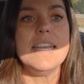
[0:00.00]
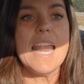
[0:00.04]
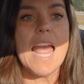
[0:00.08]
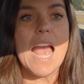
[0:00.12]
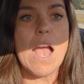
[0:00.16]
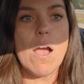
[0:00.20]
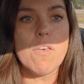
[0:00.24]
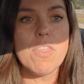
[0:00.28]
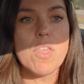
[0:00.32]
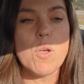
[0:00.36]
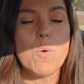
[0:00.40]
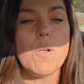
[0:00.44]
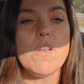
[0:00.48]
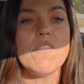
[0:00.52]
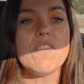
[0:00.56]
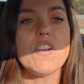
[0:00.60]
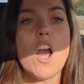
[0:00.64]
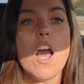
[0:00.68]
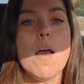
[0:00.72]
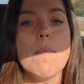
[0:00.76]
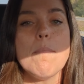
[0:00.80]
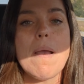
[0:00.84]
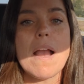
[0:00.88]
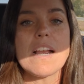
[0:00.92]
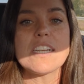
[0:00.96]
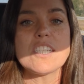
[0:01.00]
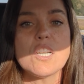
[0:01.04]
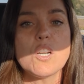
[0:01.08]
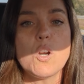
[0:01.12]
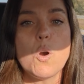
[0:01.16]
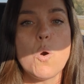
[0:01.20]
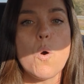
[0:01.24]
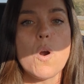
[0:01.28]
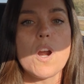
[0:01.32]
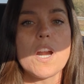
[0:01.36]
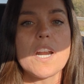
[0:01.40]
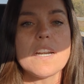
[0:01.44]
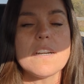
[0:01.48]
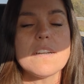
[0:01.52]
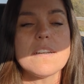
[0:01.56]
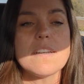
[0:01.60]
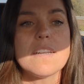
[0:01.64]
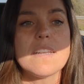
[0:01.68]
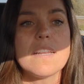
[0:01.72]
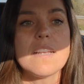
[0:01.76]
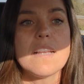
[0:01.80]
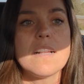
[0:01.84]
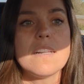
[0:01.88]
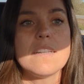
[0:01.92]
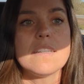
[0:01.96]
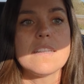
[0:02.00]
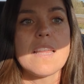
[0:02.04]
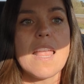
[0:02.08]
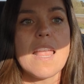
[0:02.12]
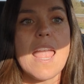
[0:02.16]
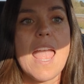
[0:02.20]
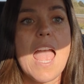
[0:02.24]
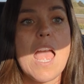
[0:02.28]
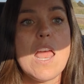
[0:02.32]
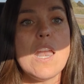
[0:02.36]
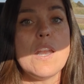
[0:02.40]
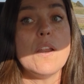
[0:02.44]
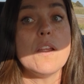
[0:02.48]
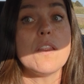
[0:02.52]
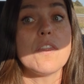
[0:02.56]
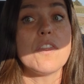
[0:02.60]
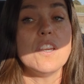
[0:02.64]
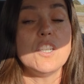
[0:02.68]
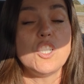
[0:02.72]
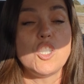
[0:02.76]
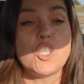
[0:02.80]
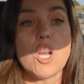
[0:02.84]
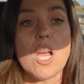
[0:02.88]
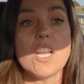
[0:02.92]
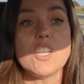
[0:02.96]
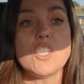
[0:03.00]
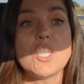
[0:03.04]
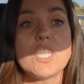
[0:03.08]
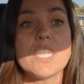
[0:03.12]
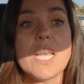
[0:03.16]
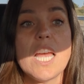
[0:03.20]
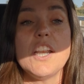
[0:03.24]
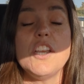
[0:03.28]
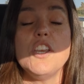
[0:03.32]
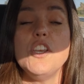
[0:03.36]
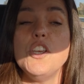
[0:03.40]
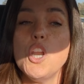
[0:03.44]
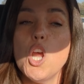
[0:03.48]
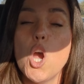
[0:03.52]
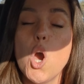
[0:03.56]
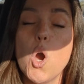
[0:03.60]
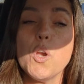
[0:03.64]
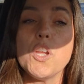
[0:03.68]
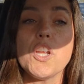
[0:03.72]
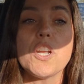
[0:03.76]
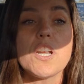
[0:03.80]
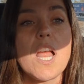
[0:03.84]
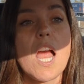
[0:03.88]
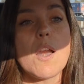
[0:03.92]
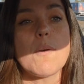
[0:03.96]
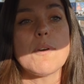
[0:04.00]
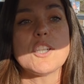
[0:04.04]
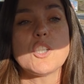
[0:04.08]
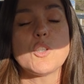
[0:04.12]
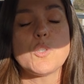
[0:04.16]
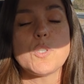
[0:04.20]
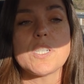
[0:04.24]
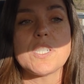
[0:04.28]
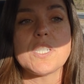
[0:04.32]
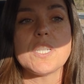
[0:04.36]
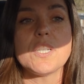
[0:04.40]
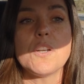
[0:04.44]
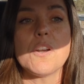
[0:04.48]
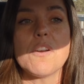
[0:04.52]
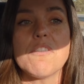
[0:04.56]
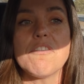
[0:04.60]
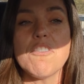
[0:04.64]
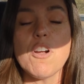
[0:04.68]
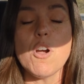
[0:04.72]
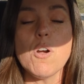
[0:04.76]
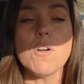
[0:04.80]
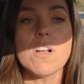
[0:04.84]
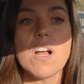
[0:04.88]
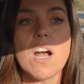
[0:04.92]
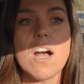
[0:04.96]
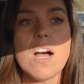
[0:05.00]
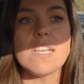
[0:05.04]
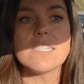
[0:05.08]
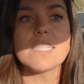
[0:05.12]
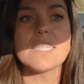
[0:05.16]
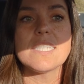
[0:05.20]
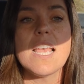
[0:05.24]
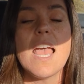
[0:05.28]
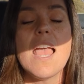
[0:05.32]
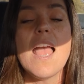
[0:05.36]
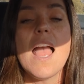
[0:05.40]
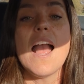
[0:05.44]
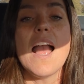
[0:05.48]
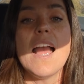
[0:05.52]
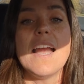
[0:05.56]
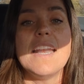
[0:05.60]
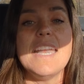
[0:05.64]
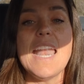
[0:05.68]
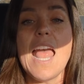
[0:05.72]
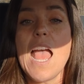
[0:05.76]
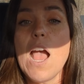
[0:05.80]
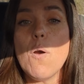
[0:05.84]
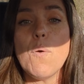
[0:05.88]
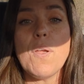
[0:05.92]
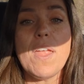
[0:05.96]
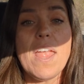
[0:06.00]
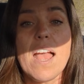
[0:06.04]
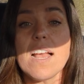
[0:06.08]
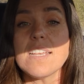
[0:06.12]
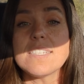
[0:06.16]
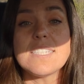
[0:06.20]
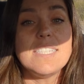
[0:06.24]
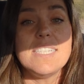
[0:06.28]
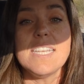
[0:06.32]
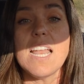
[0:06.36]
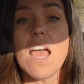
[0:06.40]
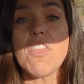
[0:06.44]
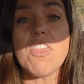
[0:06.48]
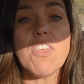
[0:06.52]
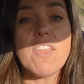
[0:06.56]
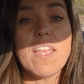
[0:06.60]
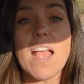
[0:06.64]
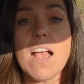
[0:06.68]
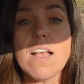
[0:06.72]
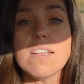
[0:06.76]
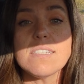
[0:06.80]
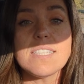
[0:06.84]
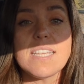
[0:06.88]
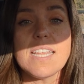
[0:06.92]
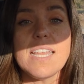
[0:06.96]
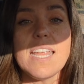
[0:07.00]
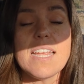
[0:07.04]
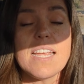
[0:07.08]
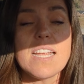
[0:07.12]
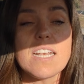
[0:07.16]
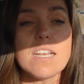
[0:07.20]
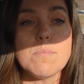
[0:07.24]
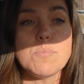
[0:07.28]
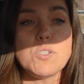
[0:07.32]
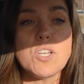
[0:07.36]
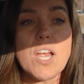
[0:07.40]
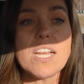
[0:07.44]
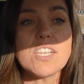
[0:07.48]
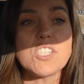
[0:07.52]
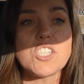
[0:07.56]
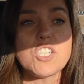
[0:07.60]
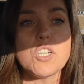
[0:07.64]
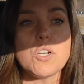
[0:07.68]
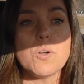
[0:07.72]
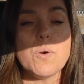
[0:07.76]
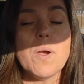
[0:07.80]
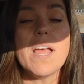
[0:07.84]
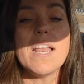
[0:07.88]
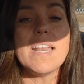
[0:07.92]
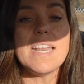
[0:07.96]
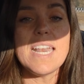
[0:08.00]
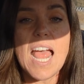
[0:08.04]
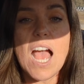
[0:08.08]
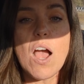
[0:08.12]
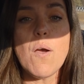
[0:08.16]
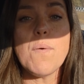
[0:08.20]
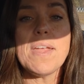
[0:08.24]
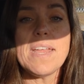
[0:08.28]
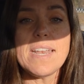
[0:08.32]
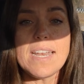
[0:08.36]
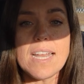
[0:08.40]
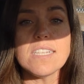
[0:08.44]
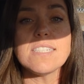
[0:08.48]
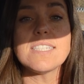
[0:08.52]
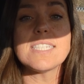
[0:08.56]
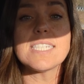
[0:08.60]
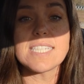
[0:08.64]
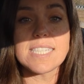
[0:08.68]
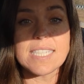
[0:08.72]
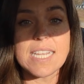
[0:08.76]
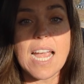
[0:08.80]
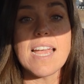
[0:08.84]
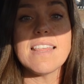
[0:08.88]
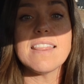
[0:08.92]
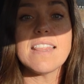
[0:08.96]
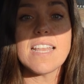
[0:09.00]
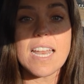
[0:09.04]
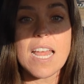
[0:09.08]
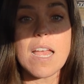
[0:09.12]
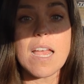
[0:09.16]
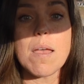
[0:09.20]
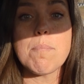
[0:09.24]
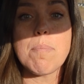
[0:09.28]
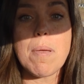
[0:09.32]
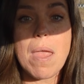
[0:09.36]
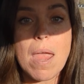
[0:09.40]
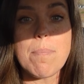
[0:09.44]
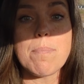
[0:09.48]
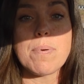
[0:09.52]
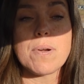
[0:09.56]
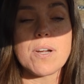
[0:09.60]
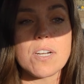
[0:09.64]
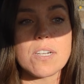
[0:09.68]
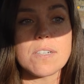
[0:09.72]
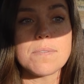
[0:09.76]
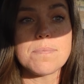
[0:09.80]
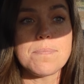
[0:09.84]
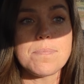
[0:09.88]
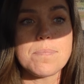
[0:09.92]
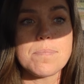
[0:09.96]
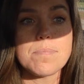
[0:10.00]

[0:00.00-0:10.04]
now that we've gone back to court and the judge said, no, you're not restricting her phone calls, now he has nothing else that he can object to. Now he needs to sign the damn paper.